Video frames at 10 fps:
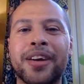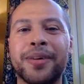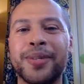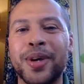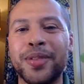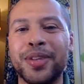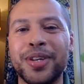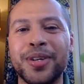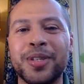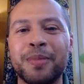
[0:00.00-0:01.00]
it was on the
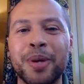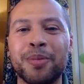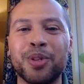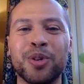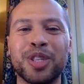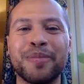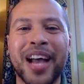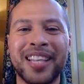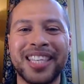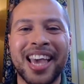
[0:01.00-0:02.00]
news, and people talked
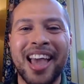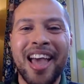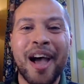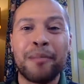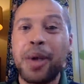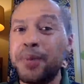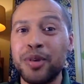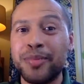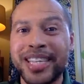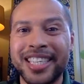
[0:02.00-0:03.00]
about it. Maybe you
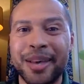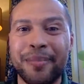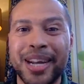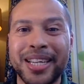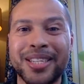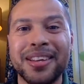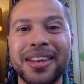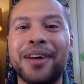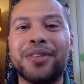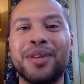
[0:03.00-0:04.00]
missed it, but it stood
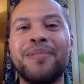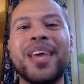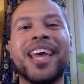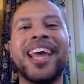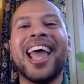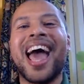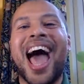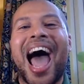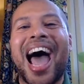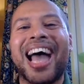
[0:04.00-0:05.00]
out to me,
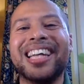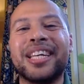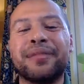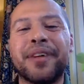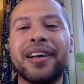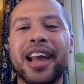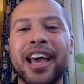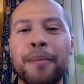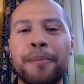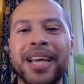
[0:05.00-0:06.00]
and it felt like
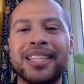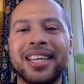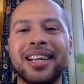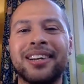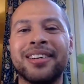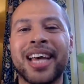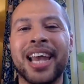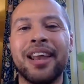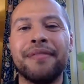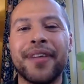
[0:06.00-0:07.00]
a big deal,
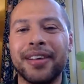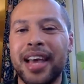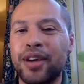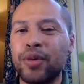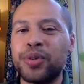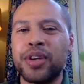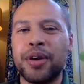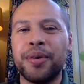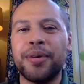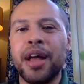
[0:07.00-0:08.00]
and it felt like
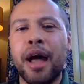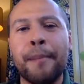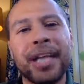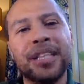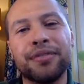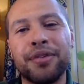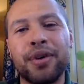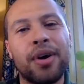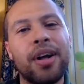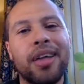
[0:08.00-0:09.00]
also a
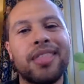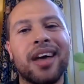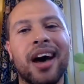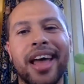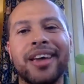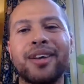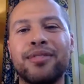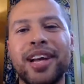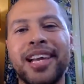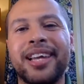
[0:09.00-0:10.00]
metaphor that I could
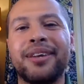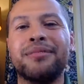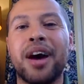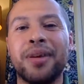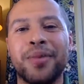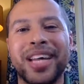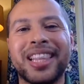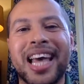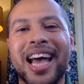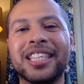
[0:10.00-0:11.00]
really run with.
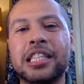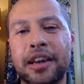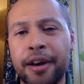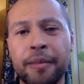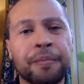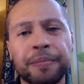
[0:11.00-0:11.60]
And so